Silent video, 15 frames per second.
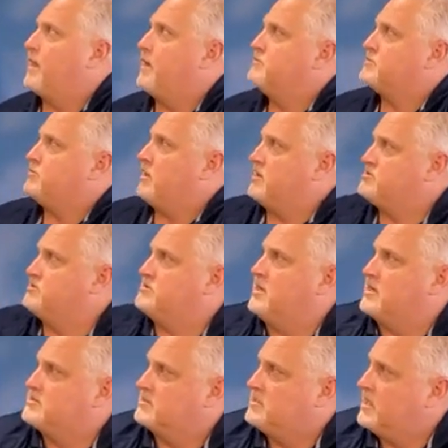I'm surprised your
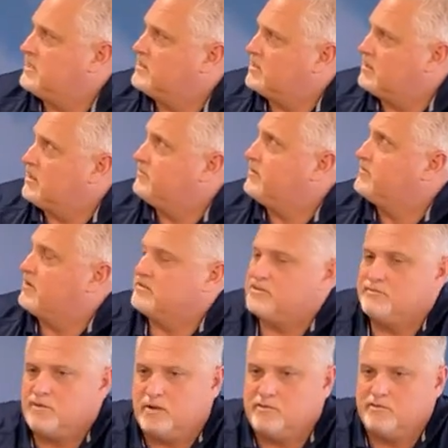text was taking that off. I thought
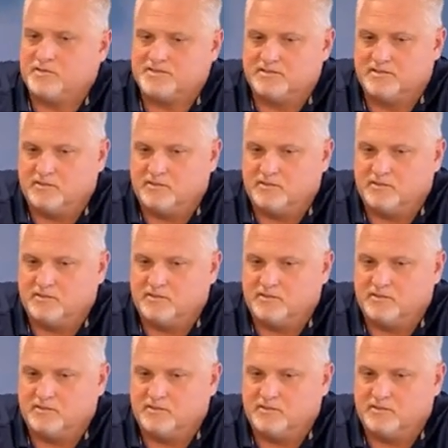you probably was.